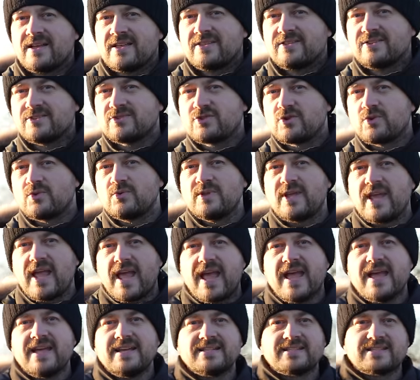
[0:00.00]
The Sony
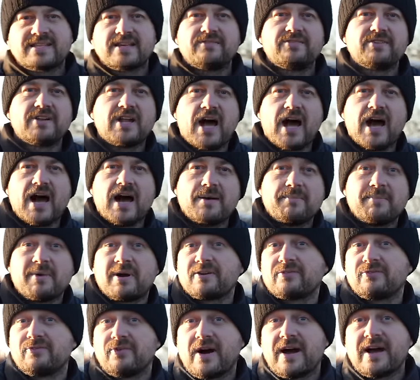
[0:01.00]
a7R
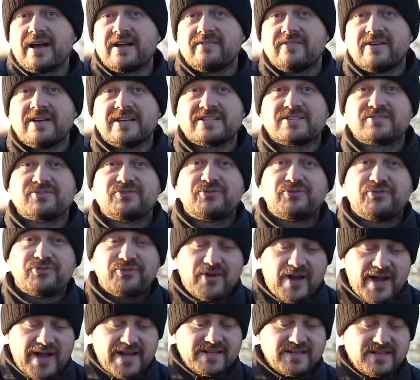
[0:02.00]
Mark V has
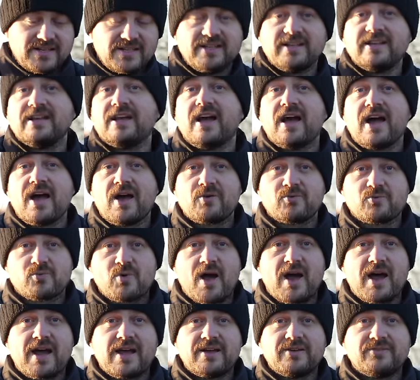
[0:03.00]
finally
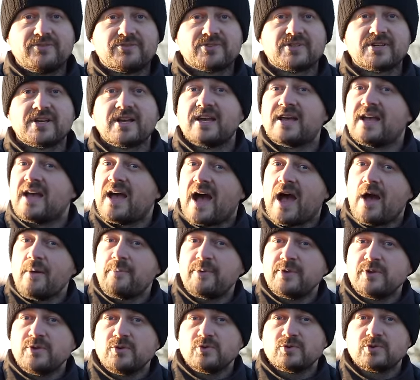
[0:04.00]
arrived. I've
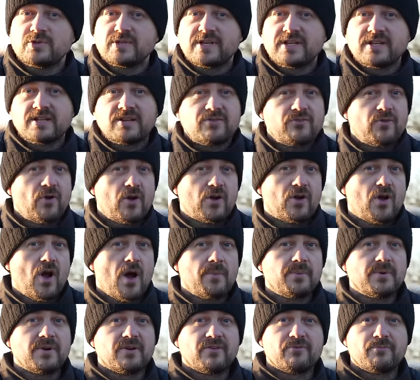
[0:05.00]
been using it for a
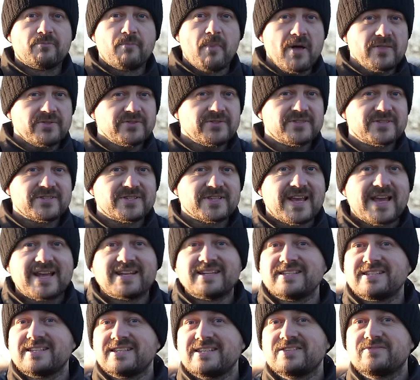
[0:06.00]
couple of months,
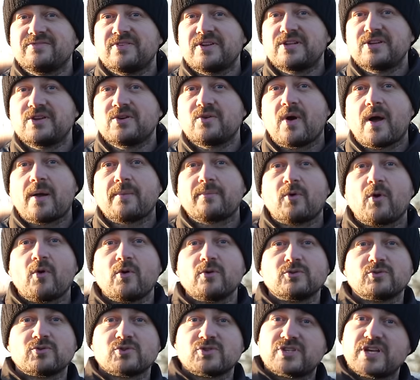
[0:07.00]
and in this video I'm
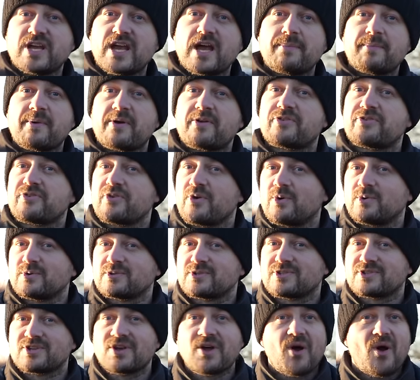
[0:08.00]
going to share my
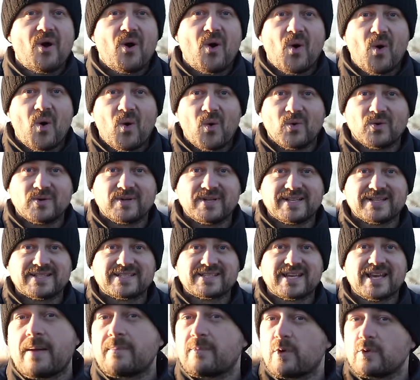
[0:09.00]
thoughts on
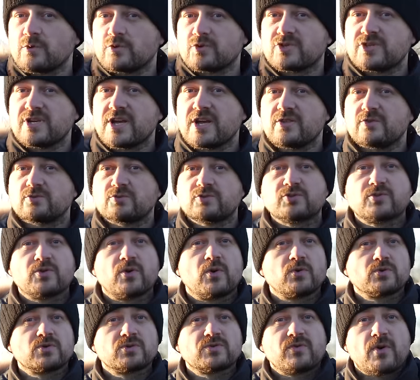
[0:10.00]
it. I'm going to share those
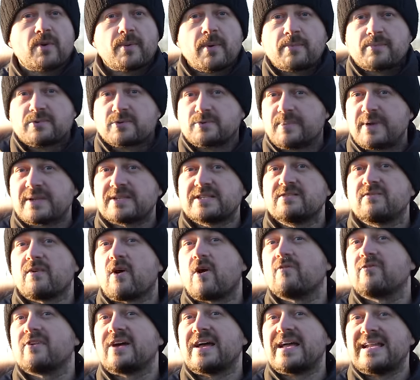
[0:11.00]
thoughts from a perspective
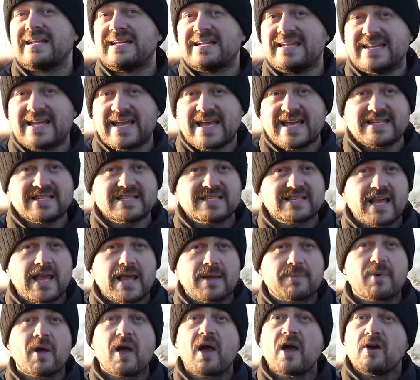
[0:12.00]
of a
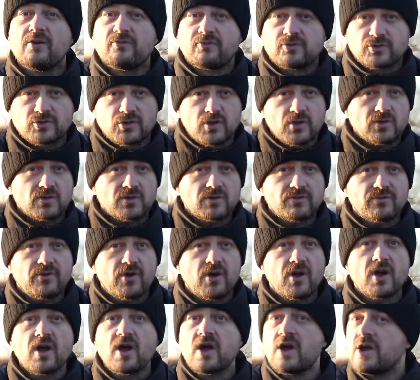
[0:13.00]
landscape
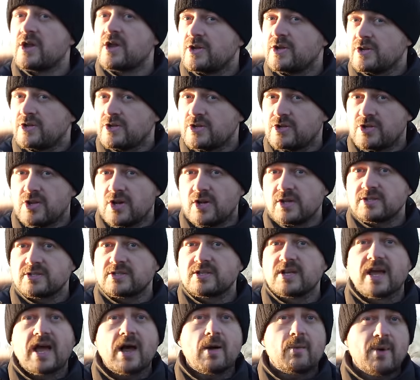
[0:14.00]
photographer,
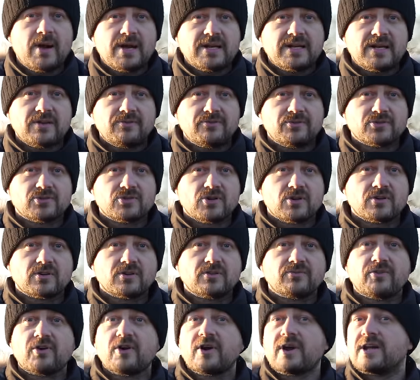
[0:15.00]
not a wildlife
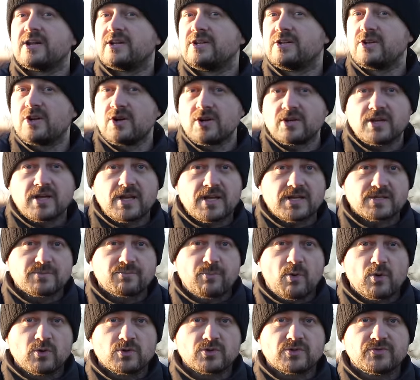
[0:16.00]
photographer and not a
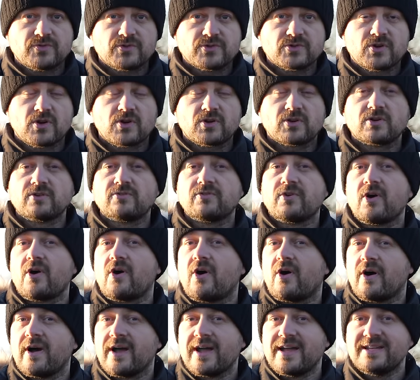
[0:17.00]
sports photographer
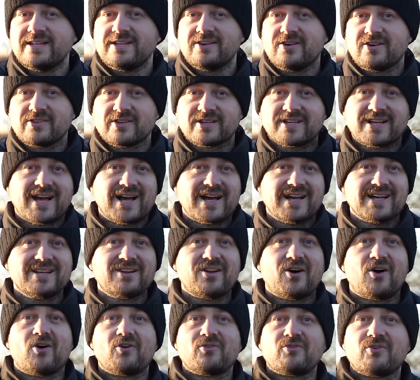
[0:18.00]
or any other kind
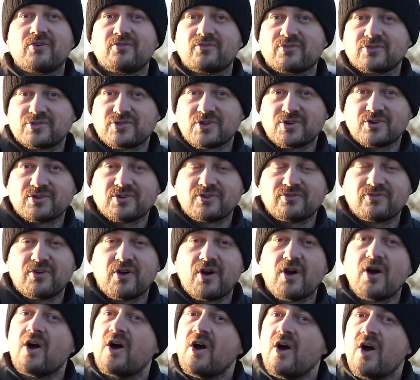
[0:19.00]
of
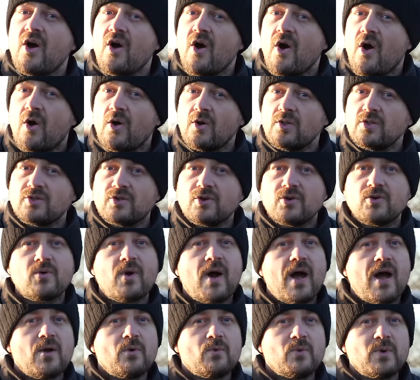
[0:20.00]
photographer.
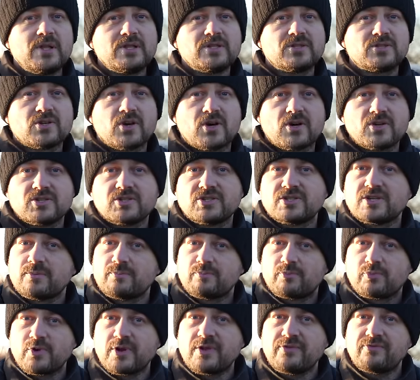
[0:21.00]
Although I will touch
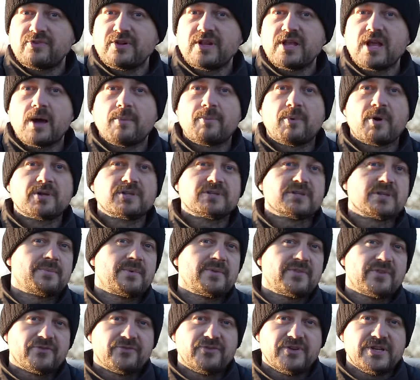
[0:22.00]
briefly upon some
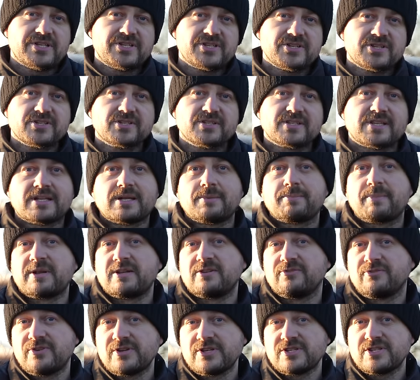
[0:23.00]
of the features that are
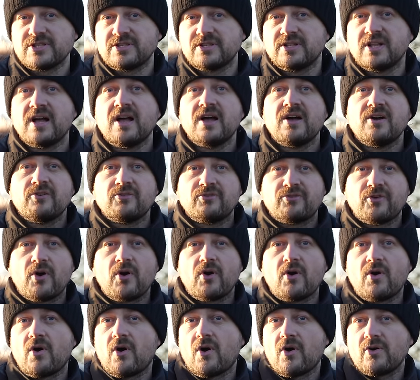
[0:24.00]
beneficial
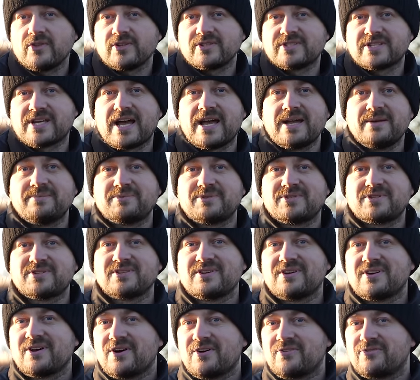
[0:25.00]
for other
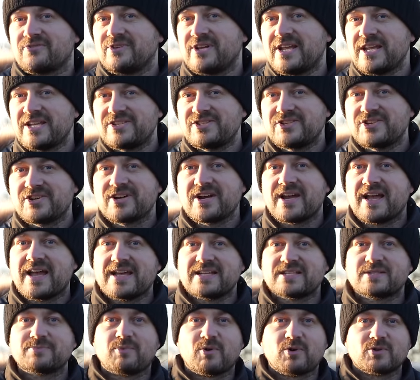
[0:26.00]
types of nature
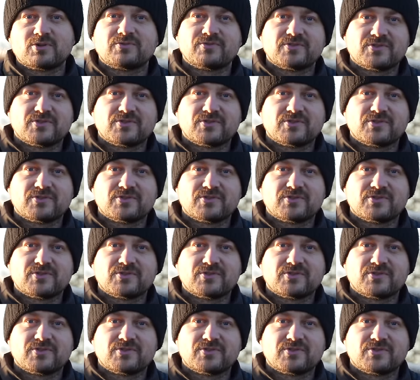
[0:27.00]
and sports